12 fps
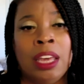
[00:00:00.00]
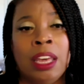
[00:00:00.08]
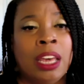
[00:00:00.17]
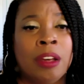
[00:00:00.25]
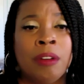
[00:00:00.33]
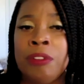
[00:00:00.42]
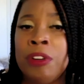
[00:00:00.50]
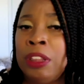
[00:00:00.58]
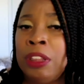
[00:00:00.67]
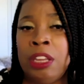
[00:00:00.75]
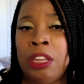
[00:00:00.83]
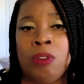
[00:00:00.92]

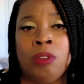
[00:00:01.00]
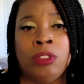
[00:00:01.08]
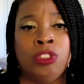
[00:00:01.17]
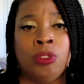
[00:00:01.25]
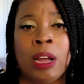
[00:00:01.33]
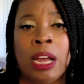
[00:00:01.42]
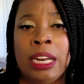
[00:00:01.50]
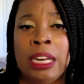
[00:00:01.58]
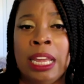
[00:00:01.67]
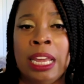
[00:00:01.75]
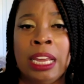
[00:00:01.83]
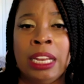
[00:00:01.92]
Everything on dry
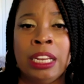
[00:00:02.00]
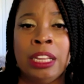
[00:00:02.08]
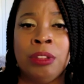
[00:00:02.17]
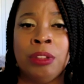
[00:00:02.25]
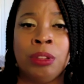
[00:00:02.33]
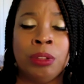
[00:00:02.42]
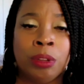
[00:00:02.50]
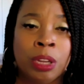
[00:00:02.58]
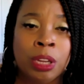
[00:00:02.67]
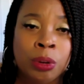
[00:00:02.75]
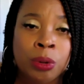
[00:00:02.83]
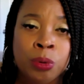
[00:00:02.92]
land in
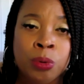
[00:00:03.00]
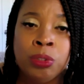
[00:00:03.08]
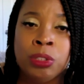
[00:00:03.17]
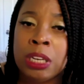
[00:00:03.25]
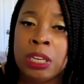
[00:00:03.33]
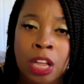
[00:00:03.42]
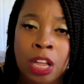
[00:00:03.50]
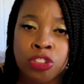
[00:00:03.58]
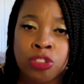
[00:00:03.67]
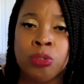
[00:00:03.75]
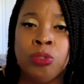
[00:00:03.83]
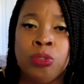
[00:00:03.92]
whose
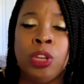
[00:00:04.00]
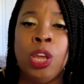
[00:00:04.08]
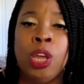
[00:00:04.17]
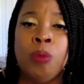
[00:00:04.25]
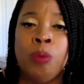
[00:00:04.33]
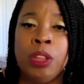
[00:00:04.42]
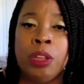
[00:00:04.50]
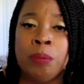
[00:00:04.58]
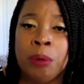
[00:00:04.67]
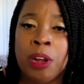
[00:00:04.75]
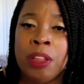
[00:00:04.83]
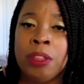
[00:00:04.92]
nostrils was the
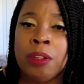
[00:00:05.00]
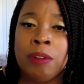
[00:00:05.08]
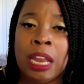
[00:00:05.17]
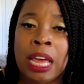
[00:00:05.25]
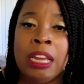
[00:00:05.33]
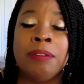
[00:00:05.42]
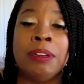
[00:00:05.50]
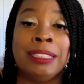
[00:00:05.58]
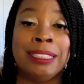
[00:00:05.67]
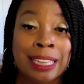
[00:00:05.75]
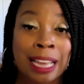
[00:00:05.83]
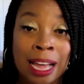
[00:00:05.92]
breath of life
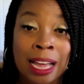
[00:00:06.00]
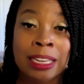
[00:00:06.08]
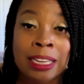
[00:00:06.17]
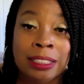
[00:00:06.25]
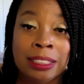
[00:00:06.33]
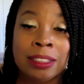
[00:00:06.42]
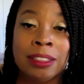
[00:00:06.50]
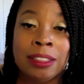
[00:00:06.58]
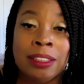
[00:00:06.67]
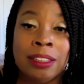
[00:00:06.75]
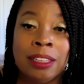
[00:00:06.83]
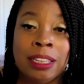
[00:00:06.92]
died.
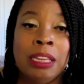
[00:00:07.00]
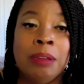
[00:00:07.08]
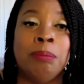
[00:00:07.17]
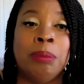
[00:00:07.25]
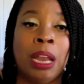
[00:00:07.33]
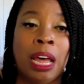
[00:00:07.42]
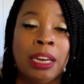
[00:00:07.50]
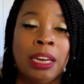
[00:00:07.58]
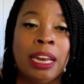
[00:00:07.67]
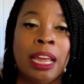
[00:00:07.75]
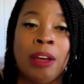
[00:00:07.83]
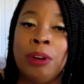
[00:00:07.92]
He
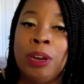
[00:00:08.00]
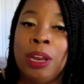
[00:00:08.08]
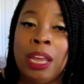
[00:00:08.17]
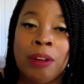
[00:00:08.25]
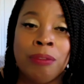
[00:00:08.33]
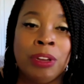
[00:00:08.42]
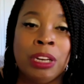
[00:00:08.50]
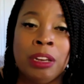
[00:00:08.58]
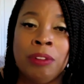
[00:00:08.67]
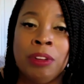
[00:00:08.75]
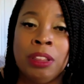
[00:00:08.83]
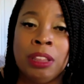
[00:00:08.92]
blotted out every
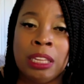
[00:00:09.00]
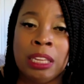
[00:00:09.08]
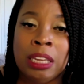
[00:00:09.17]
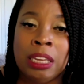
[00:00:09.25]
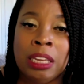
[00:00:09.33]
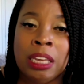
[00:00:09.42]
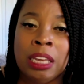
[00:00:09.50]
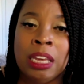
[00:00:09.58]
living thing